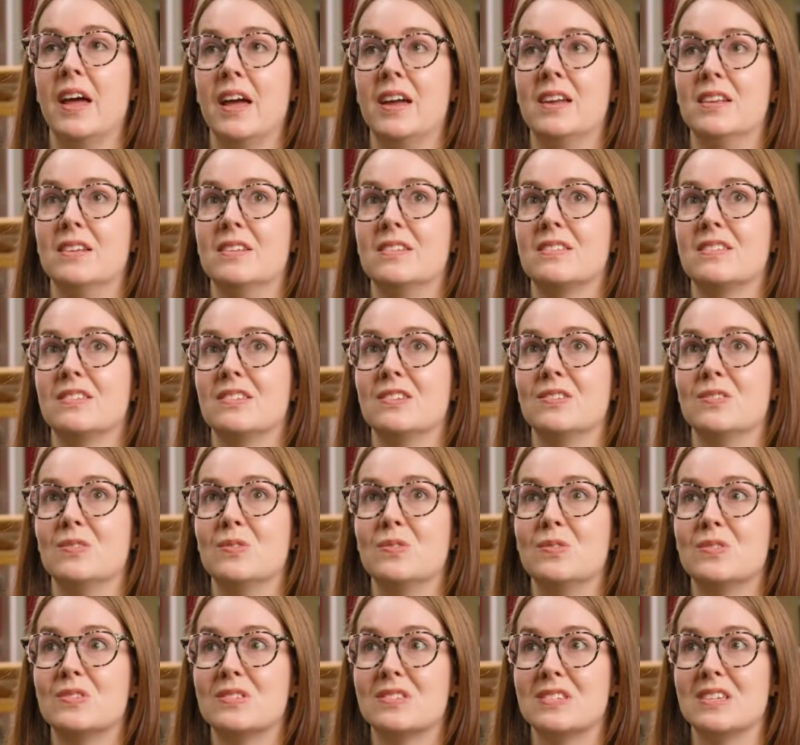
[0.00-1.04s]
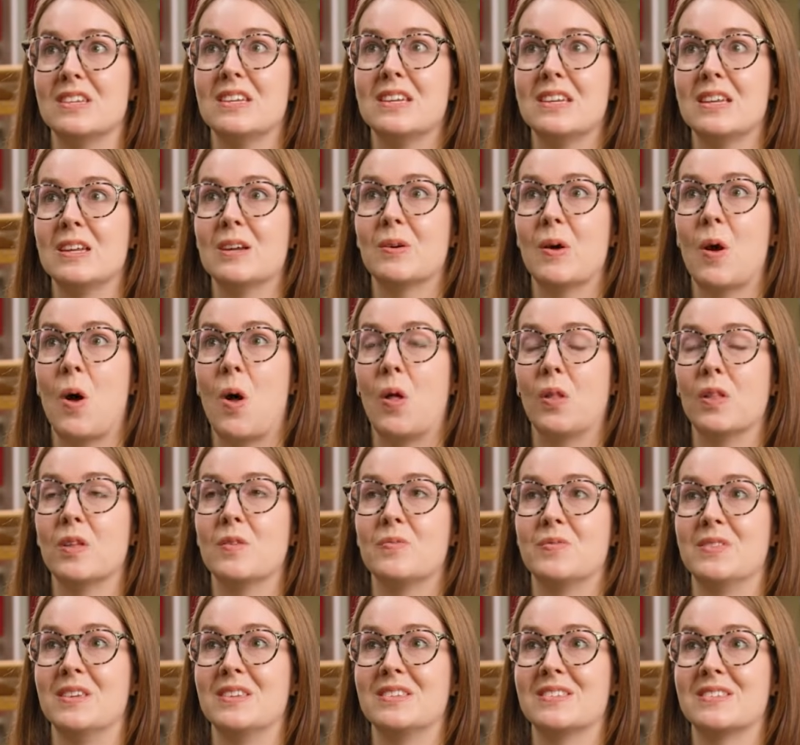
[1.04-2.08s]
And to see all
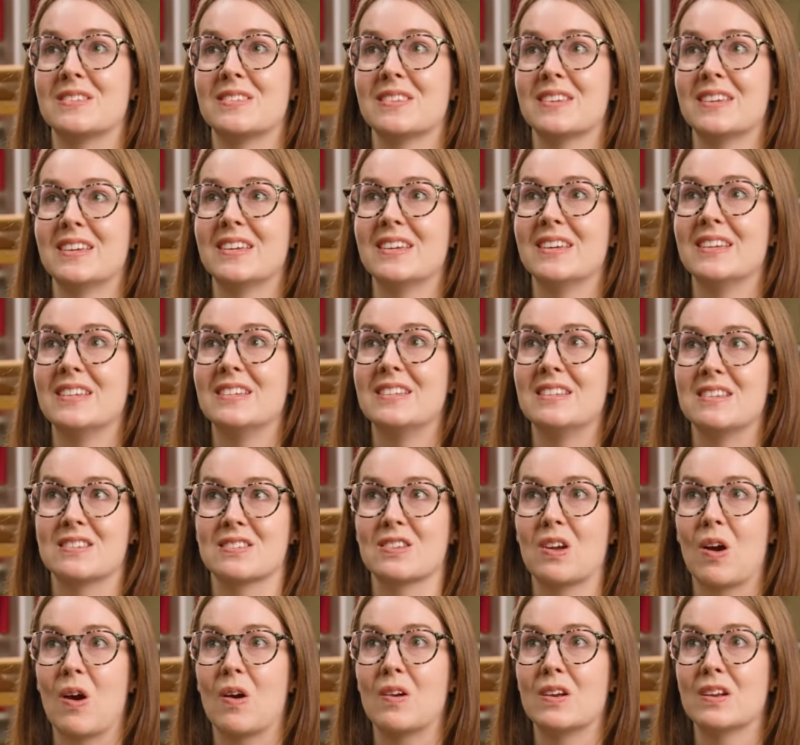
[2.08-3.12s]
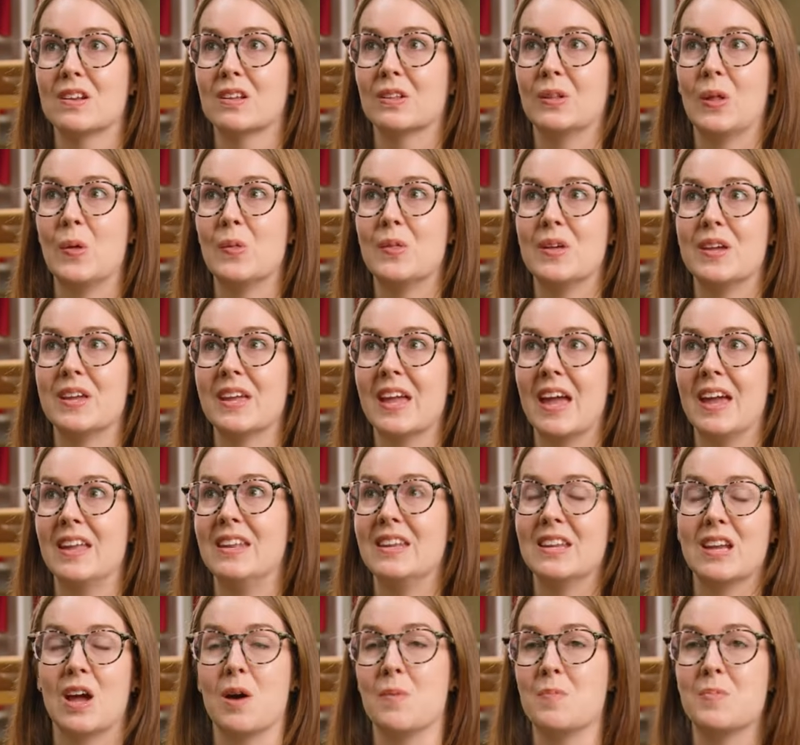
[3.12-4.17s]
of this discarded clothing
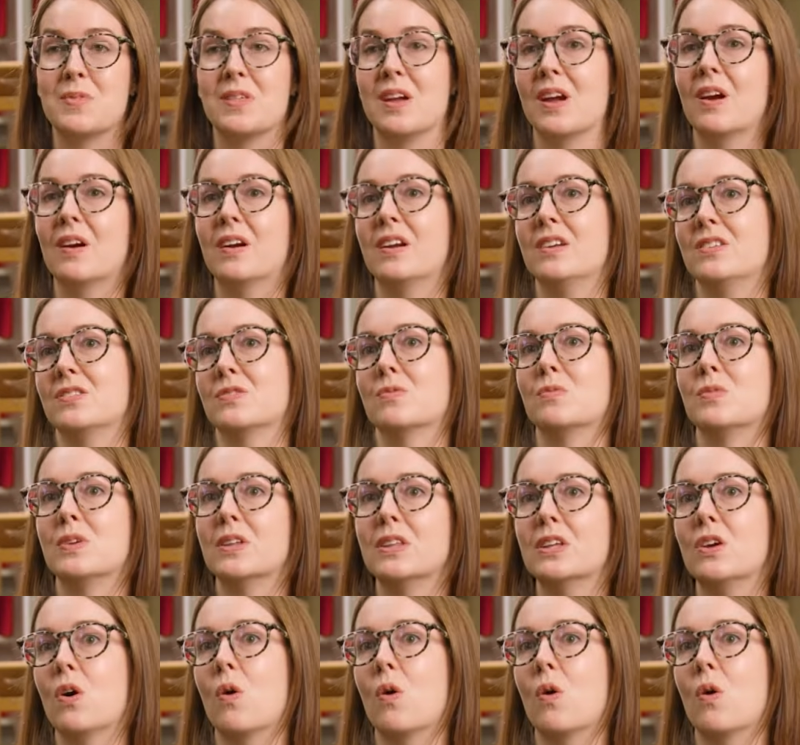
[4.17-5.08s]
ending up there is really